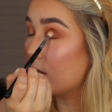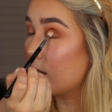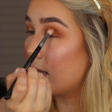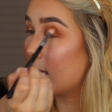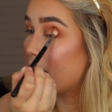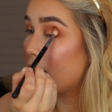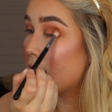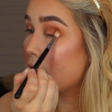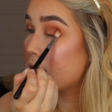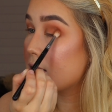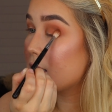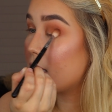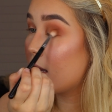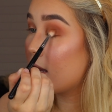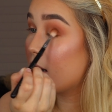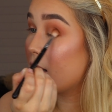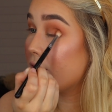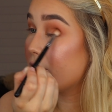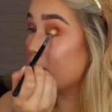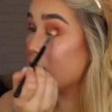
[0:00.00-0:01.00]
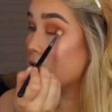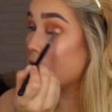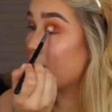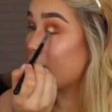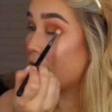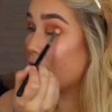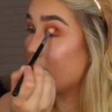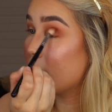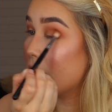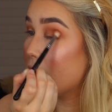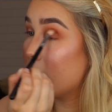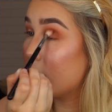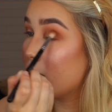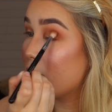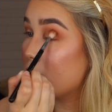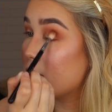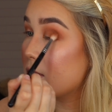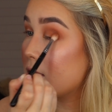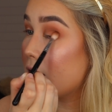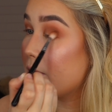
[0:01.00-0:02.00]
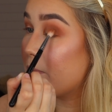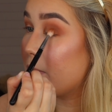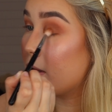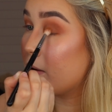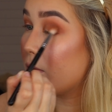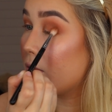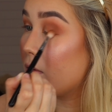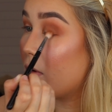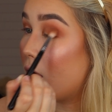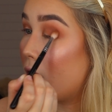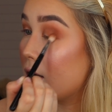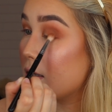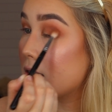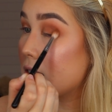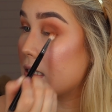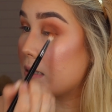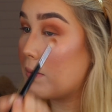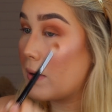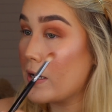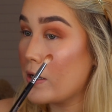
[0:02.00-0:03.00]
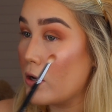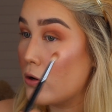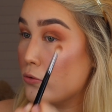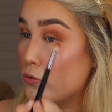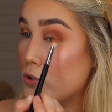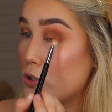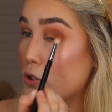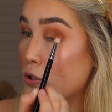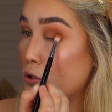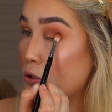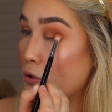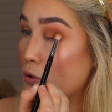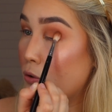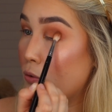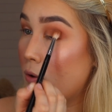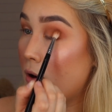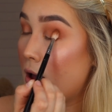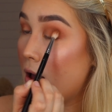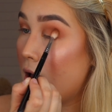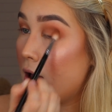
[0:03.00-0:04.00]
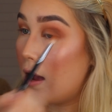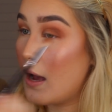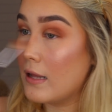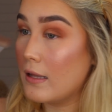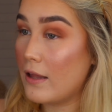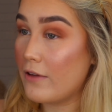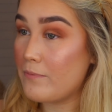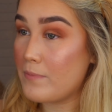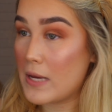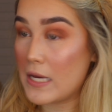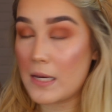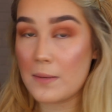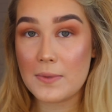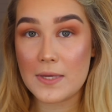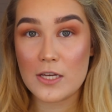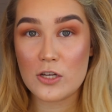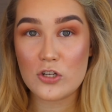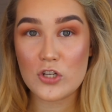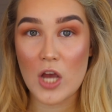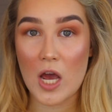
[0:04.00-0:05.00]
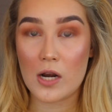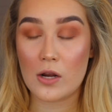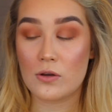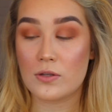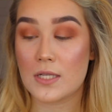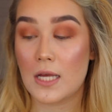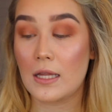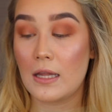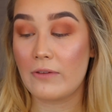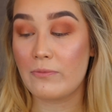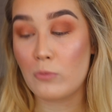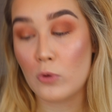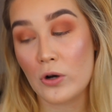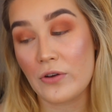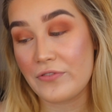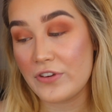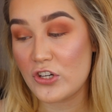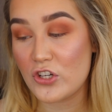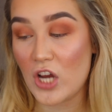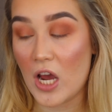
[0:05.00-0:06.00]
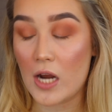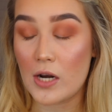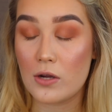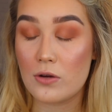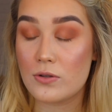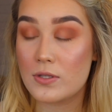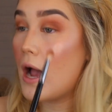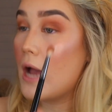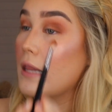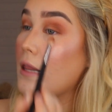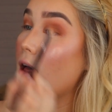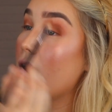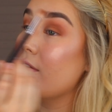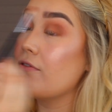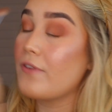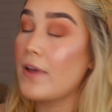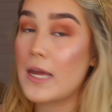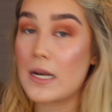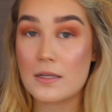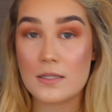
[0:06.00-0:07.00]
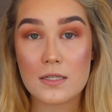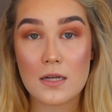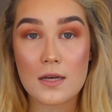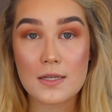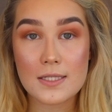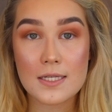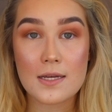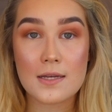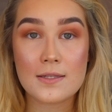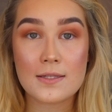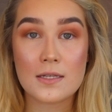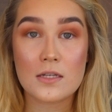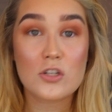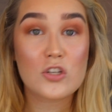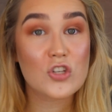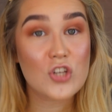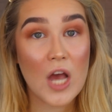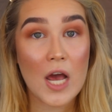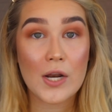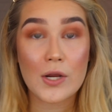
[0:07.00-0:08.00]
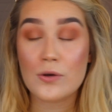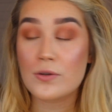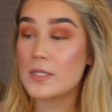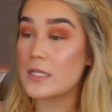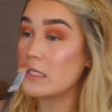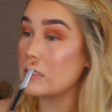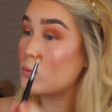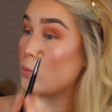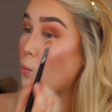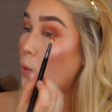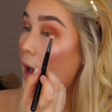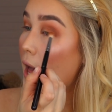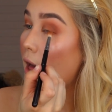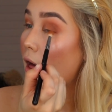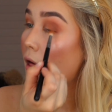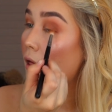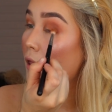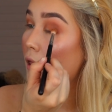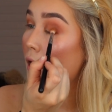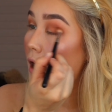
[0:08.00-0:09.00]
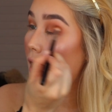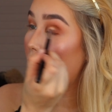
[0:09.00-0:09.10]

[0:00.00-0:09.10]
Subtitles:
Like I said, I've used them for years. They've been honestly my go-to. I love Makeup Geek shadows. I love Morphe shadows. I love Anastasia's shadows as well.